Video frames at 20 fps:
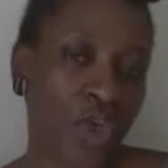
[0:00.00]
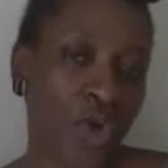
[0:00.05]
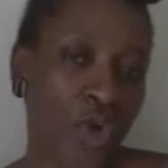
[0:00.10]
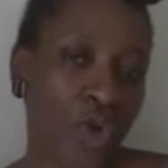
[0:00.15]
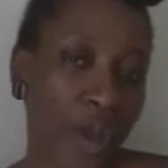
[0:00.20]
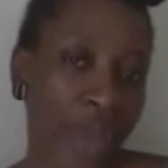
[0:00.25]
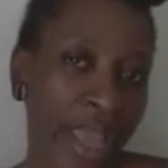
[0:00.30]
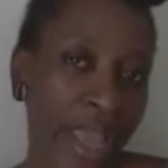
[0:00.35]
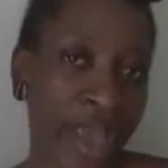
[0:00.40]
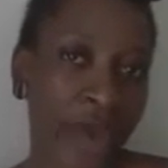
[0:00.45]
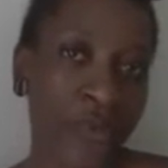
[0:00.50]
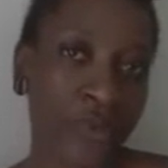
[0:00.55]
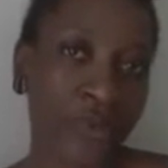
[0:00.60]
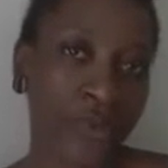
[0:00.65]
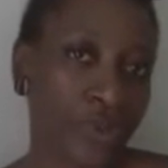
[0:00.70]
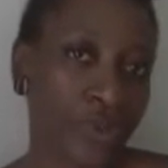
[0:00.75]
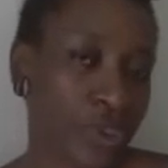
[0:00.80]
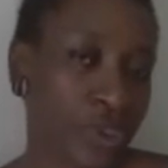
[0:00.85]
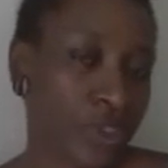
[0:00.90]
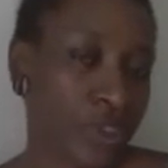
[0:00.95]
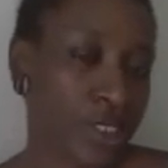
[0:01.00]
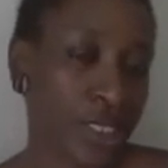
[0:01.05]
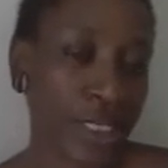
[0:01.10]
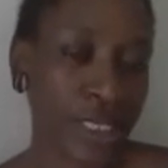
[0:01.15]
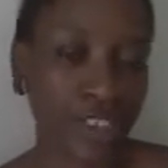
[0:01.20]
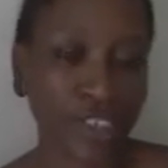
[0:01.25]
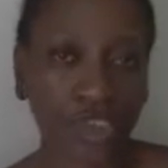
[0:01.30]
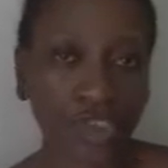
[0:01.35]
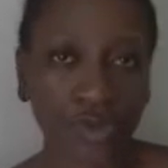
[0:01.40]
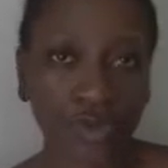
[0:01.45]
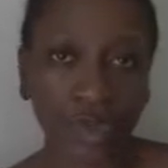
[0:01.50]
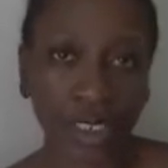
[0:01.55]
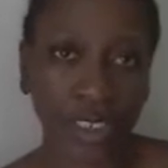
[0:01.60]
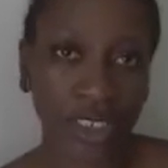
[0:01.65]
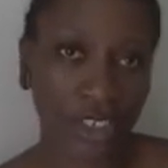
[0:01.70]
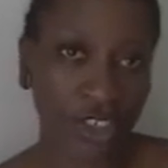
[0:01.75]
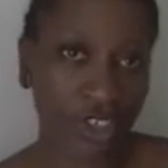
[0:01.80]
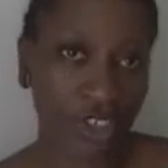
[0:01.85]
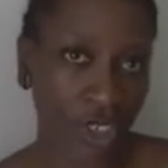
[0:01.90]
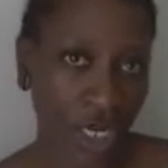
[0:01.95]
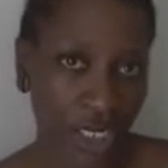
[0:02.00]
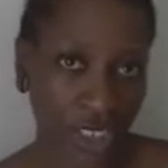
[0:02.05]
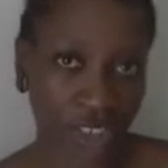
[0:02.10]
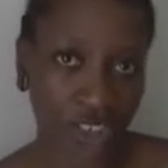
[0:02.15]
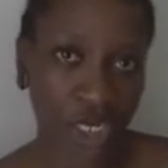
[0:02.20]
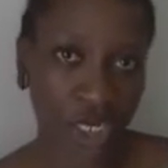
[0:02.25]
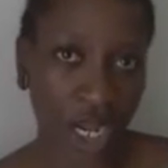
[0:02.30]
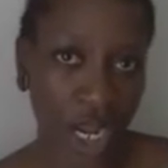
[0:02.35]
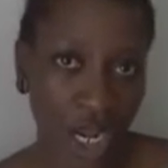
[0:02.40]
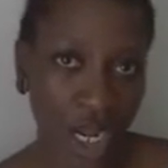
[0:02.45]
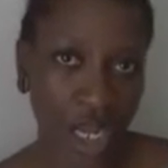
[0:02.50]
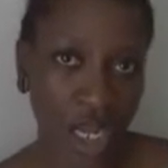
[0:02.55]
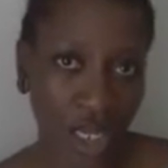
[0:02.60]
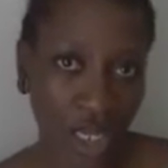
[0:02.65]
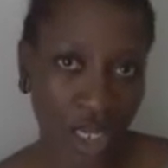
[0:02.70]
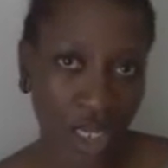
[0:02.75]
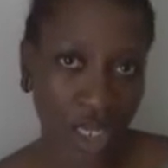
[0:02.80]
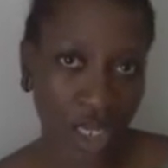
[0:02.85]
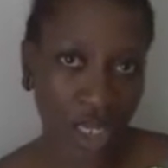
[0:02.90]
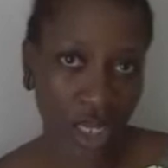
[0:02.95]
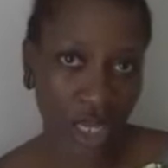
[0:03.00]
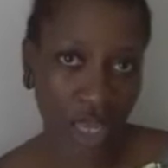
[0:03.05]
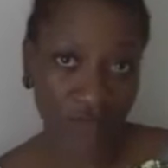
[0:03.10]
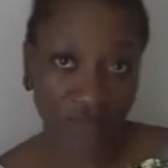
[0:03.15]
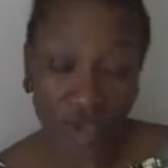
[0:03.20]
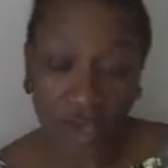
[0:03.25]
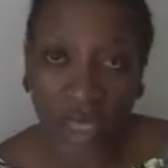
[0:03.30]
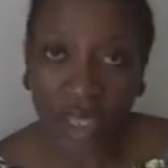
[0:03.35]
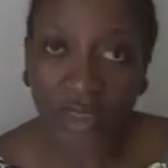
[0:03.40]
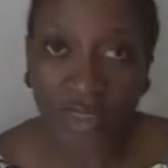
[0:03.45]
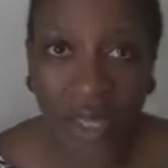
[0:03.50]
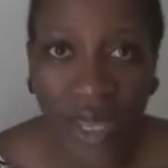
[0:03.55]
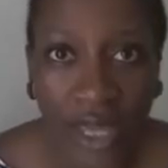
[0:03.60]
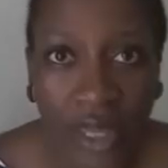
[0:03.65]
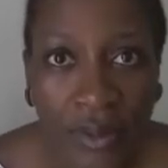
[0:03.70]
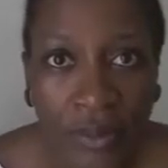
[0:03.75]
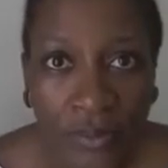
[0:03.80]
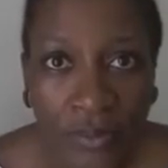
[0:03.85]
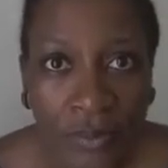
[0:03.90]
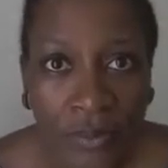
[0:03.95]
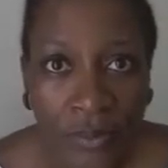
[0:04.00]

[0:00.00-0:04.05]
your hair will just naturally change color. Have you heard that?